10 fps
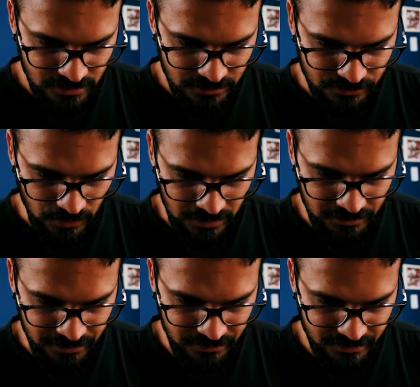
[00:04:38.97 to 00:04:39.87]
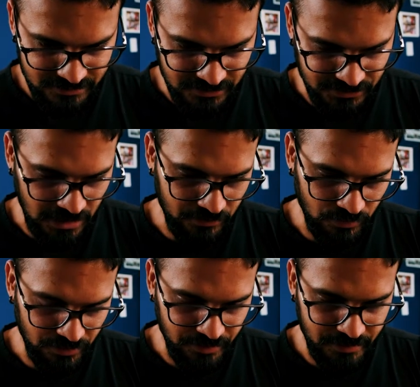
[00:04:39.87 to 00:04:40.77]
So I'll increase the shadow a
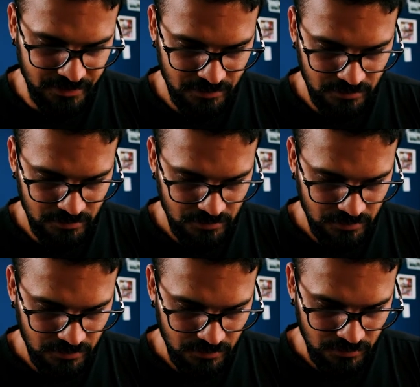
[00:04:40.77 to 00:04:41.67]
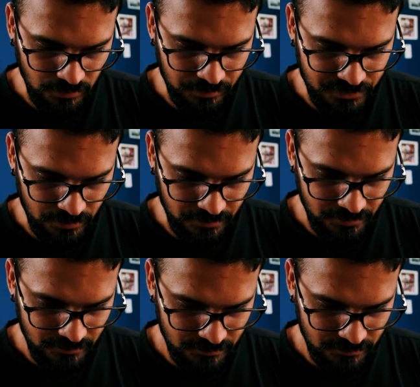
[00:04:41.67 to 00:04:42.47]
little bit. Oops, sorry.